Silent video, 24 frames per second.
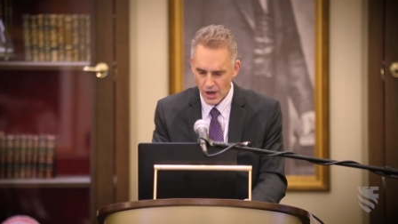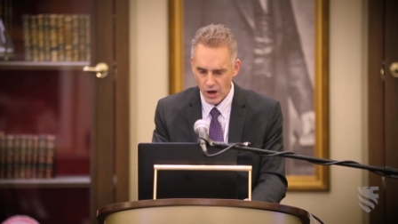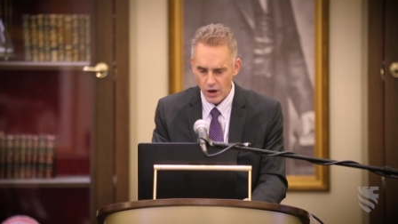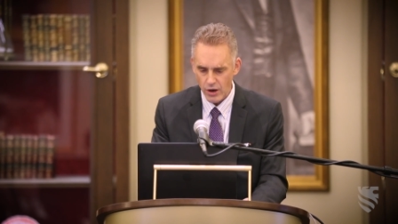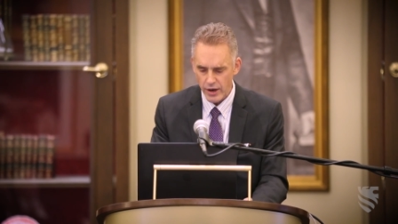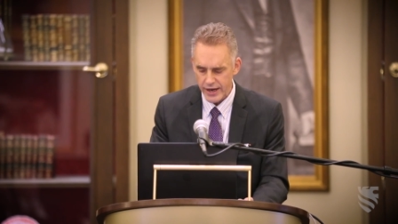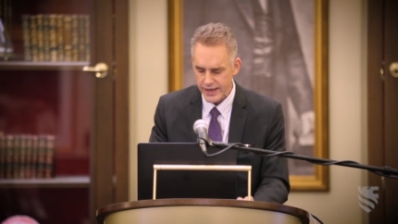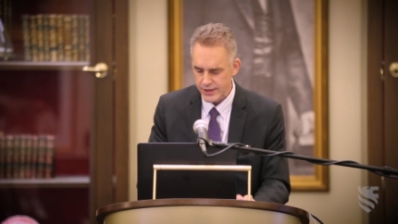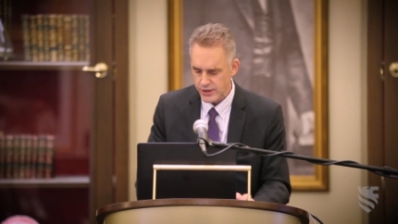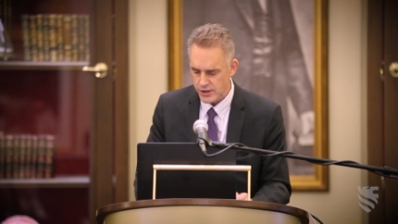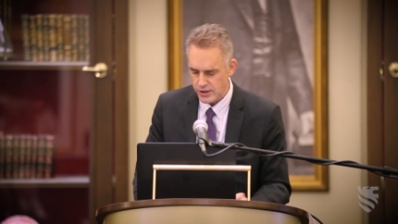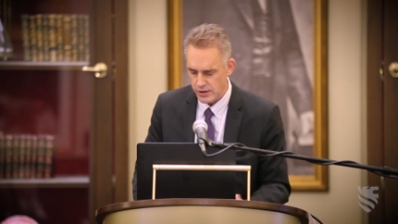All
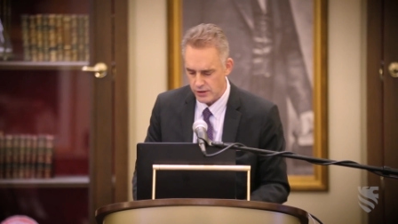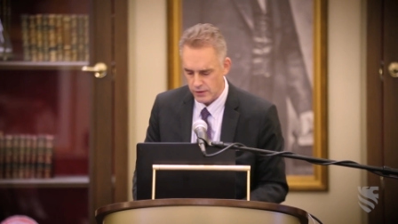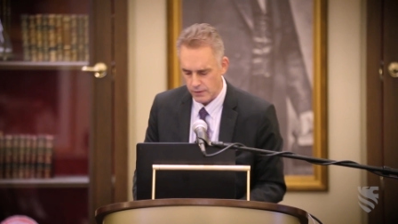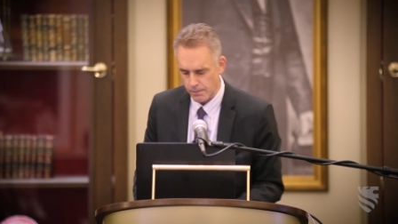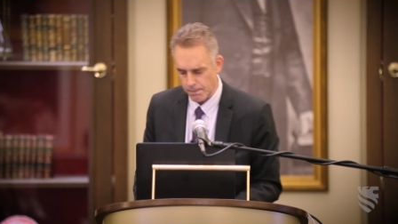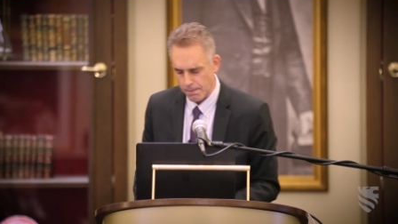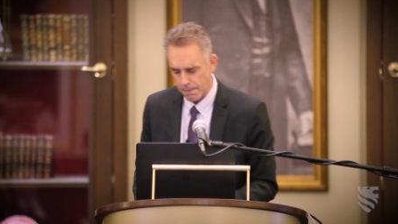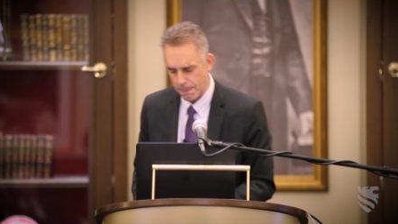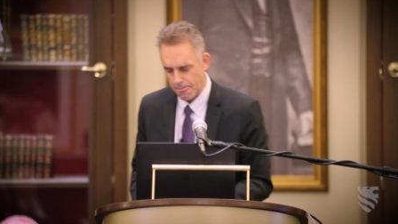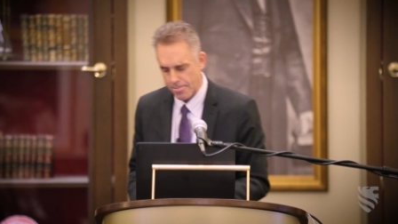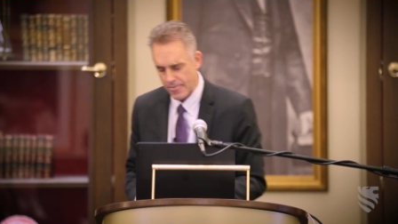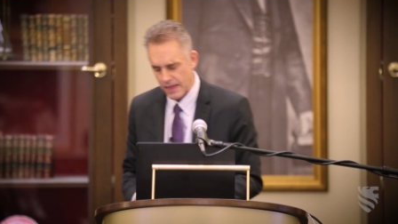right,
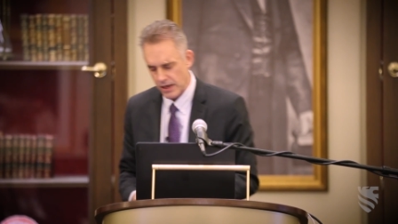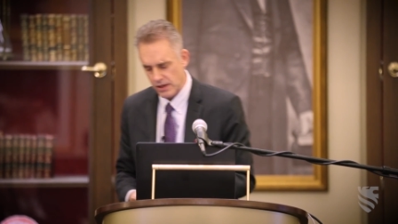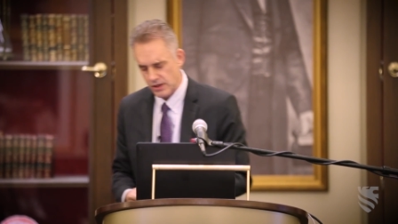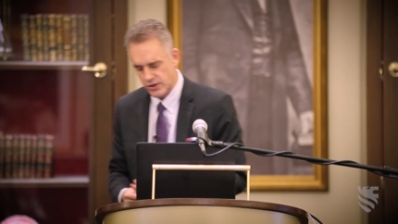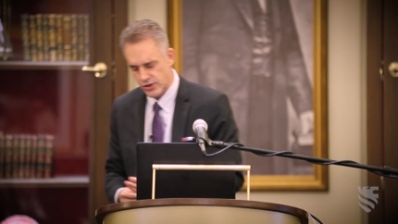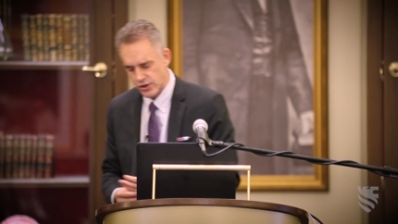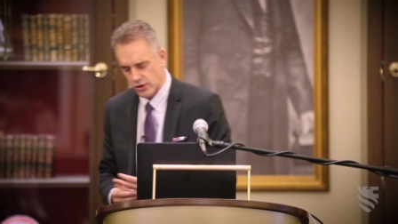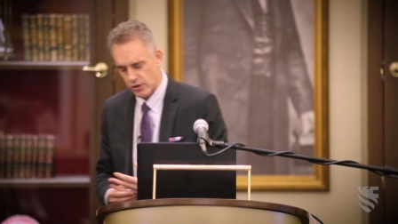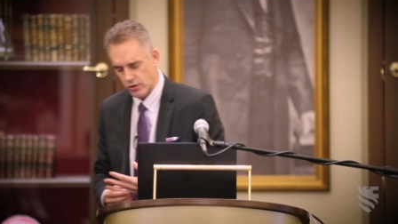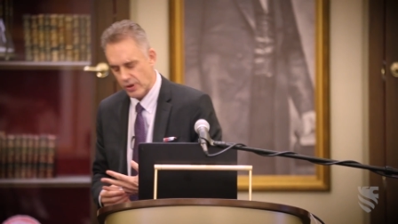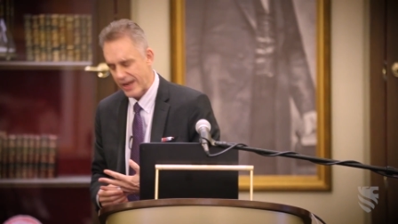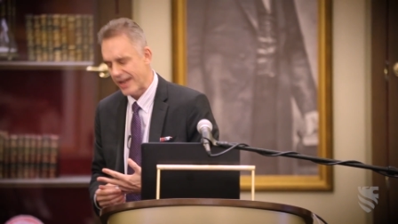
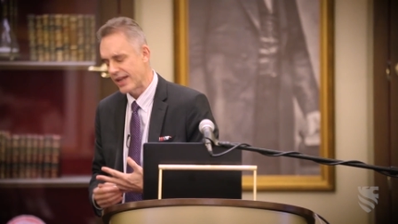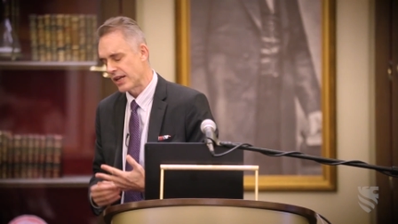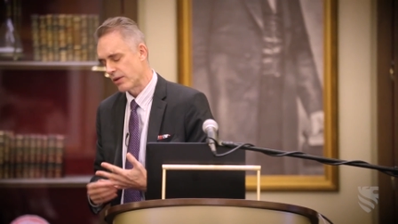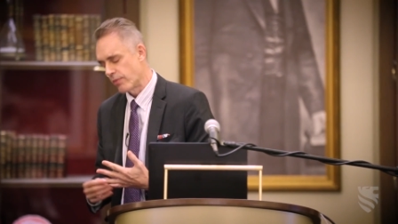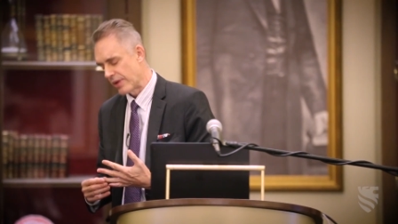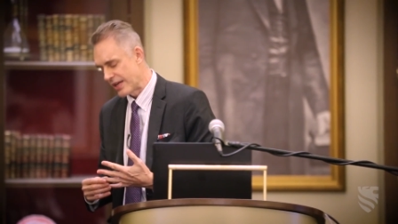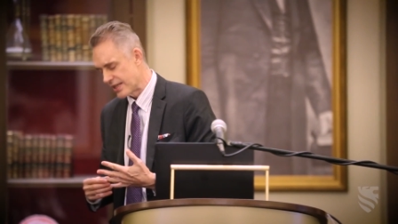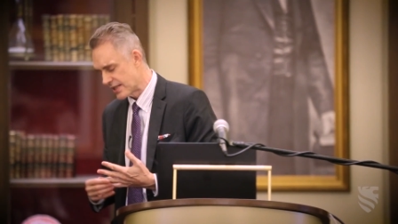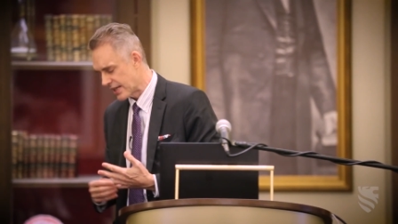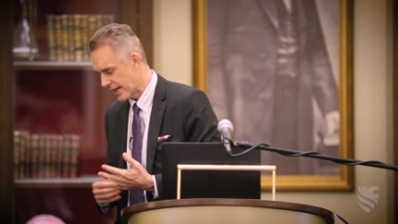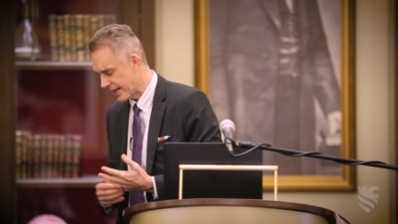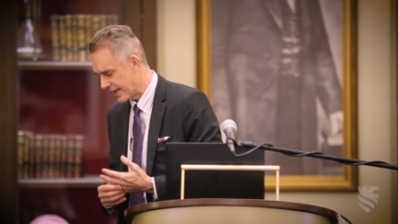so
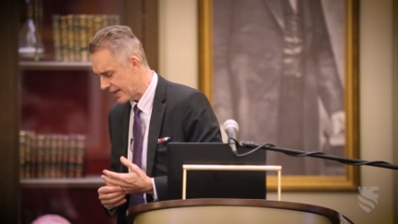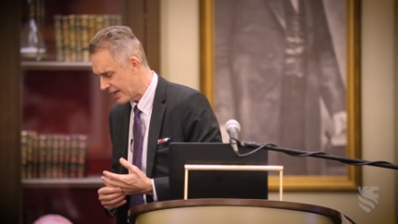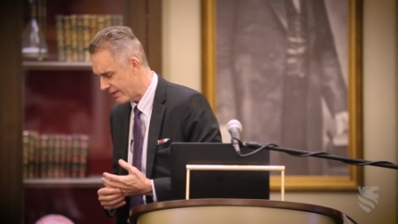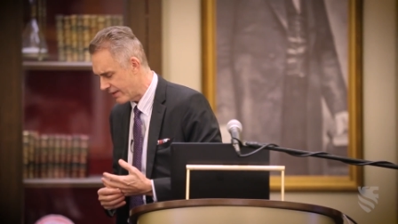anyways, I